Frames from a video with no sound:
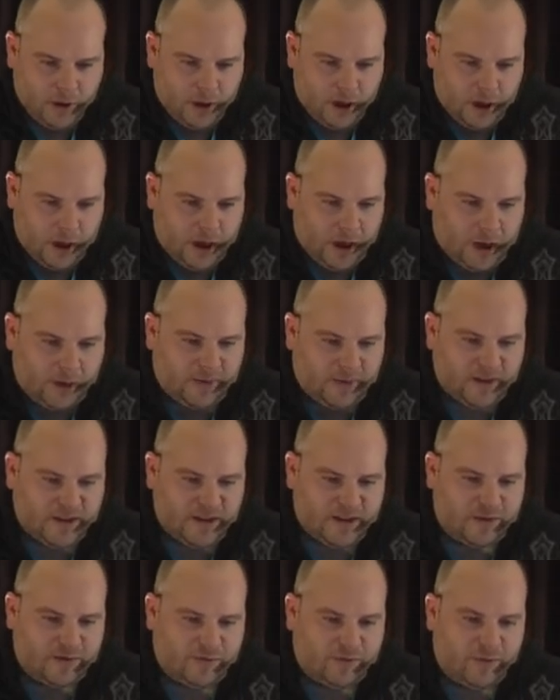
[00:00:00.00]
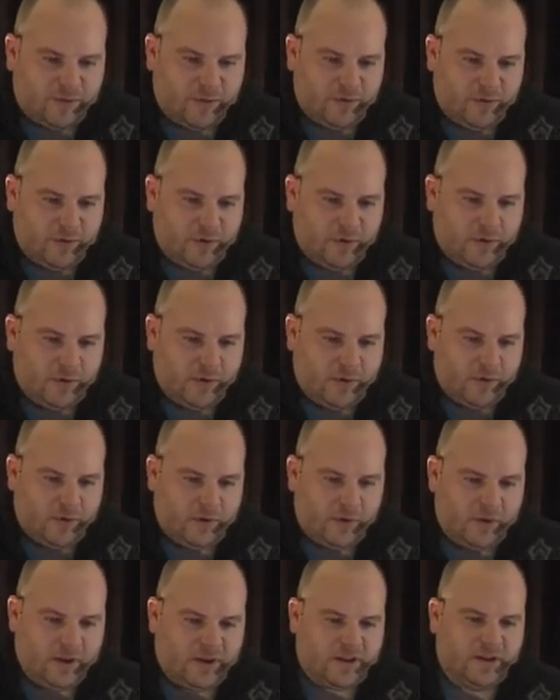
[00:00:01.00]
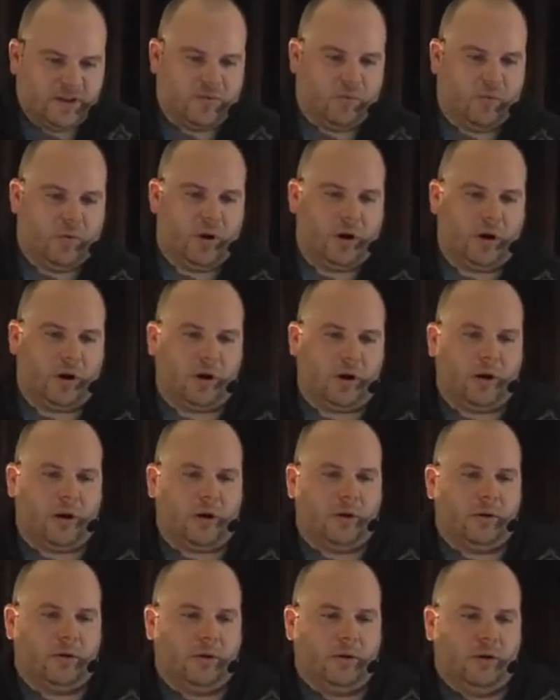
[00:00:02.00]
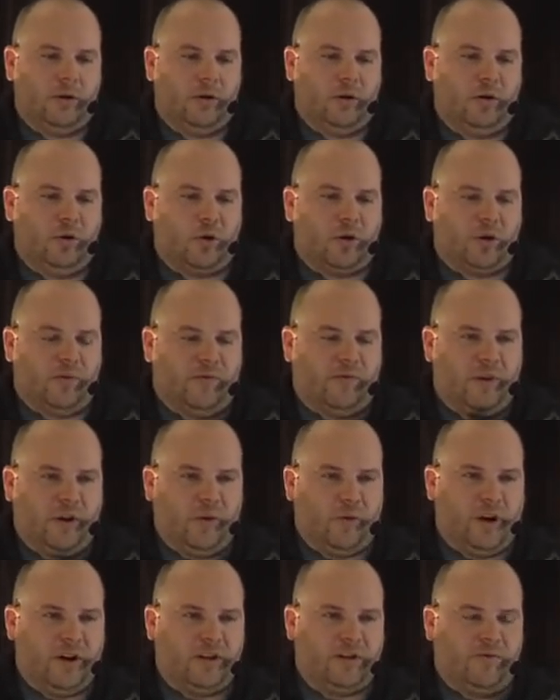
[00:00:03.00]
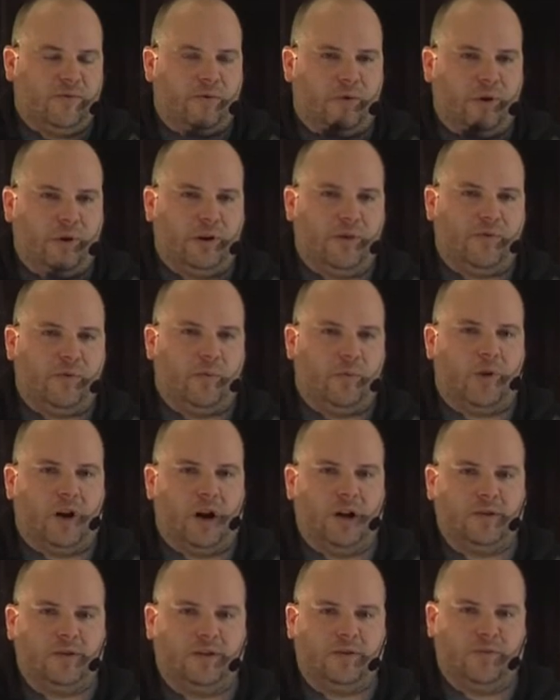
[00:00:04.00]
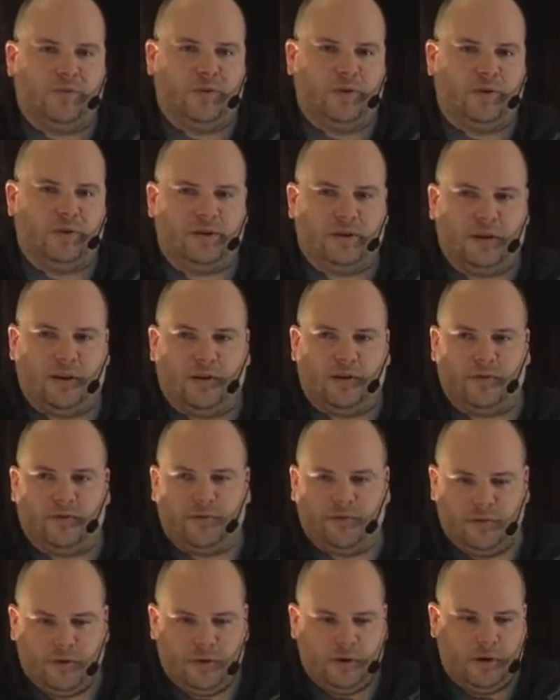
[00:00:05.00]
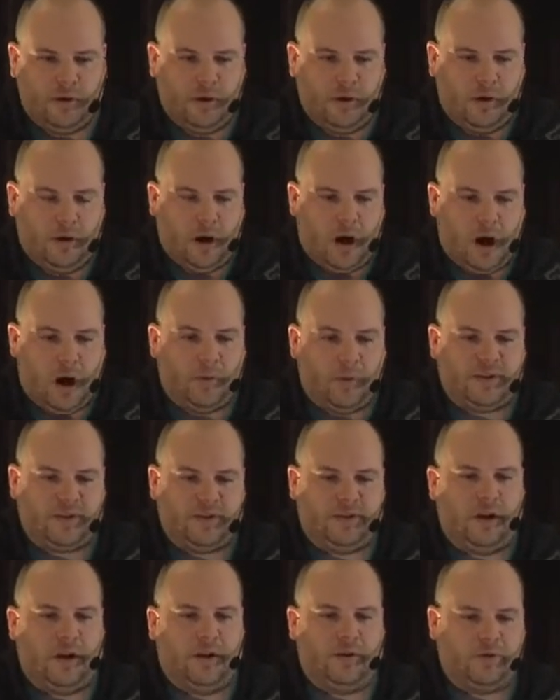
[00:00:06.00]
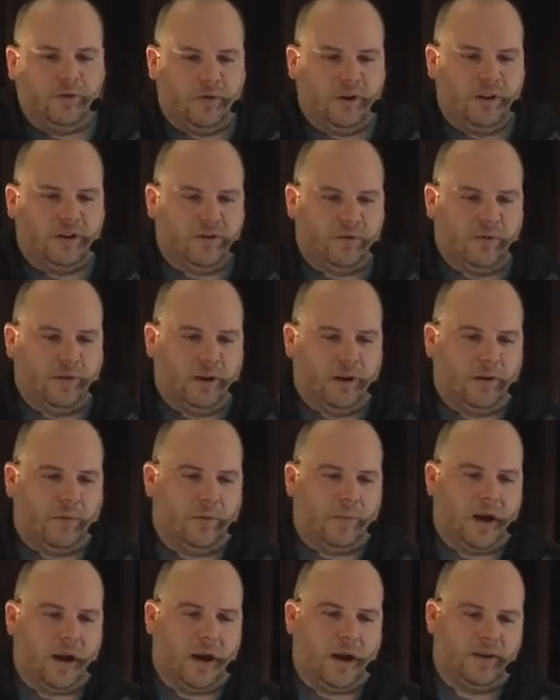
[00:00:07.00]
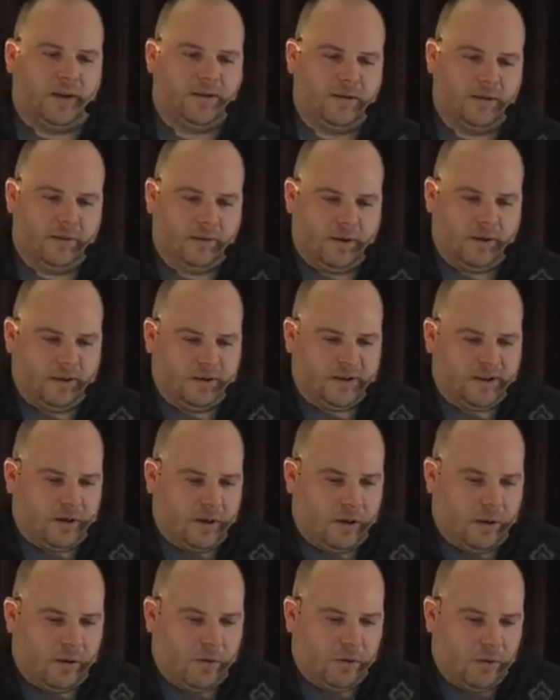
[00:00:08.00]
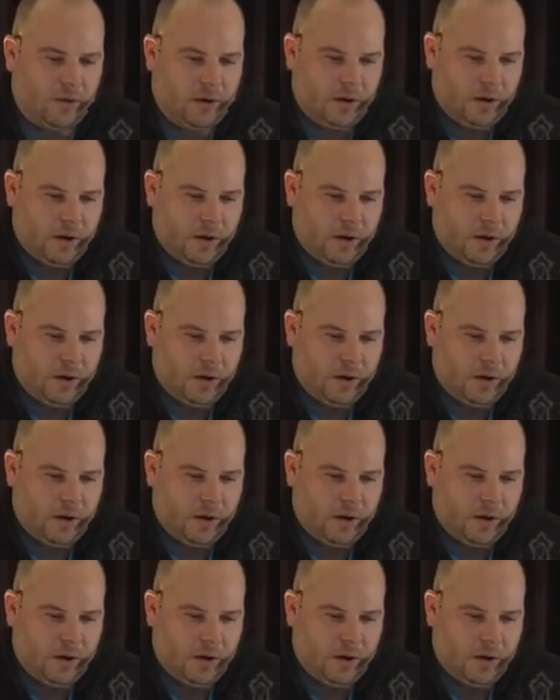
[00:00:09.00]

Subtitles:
and this is where your configuration for your different projects was kind of always done traditionally in the past. And so